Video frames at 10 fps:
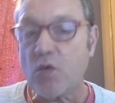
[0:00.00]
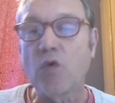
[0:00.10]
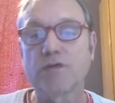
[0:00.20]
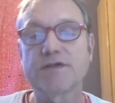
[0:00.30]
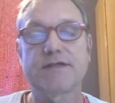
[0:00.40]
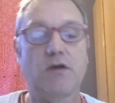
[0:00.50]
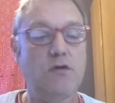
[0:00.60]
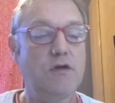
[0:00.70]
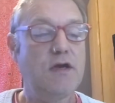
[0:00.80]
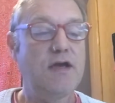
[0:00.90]
also
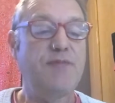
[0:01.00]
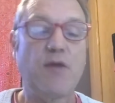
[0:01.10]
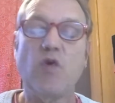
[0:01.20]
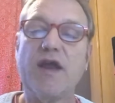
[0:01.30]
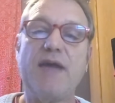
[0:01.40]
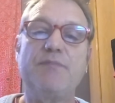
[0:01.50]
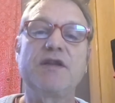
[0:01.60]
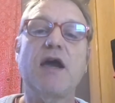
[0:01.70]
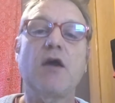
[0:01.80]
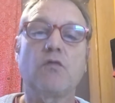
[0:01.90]
about what
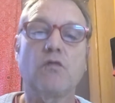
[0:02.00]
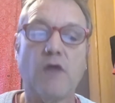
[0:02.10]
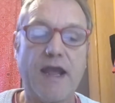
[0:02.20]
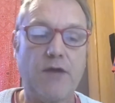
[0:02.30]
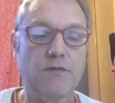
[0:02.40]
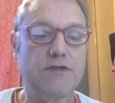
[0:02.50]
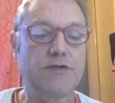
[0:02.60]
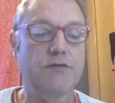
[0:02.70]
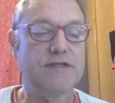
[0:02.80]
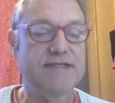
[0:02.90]
happened around
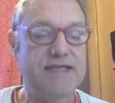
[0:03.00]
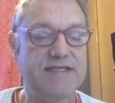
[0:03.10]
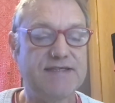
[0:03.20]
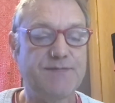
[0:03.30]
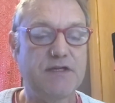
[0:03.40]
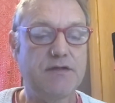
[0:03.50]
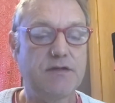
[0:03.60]
your assessment.